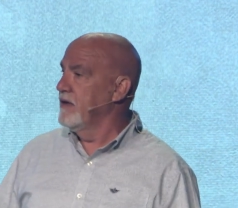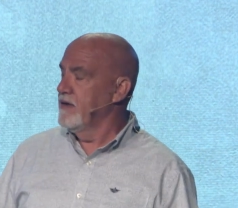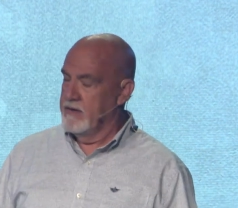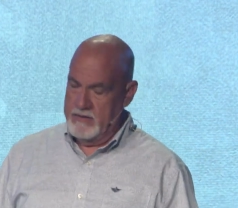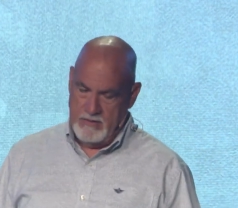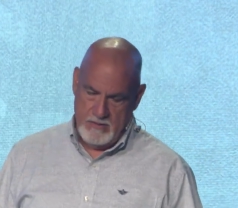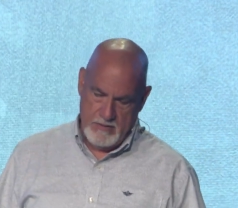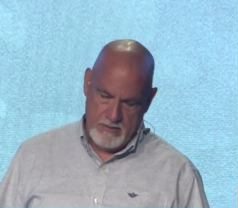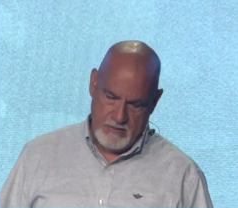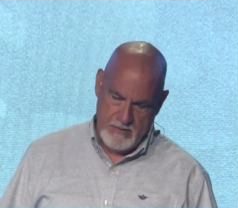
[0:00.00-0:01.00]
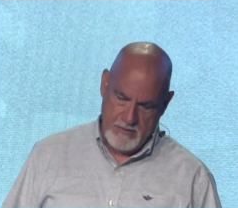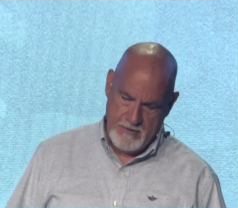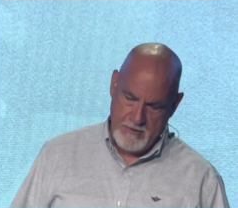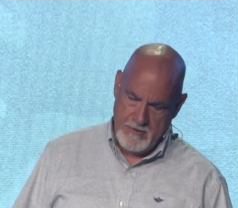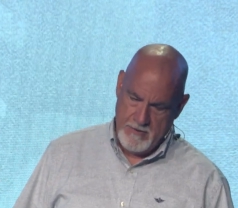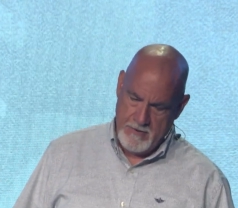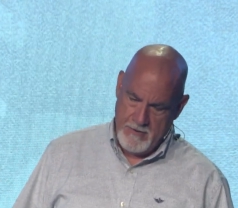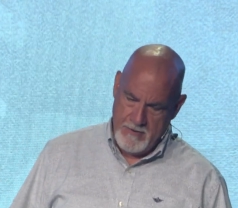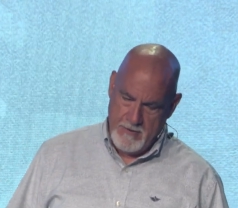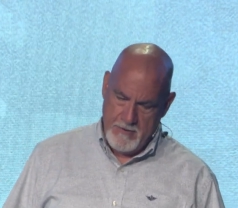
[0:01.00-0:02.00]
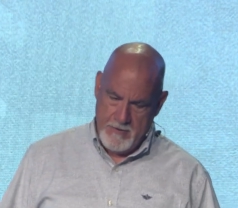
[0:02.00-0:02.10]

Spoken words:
Nothing is said.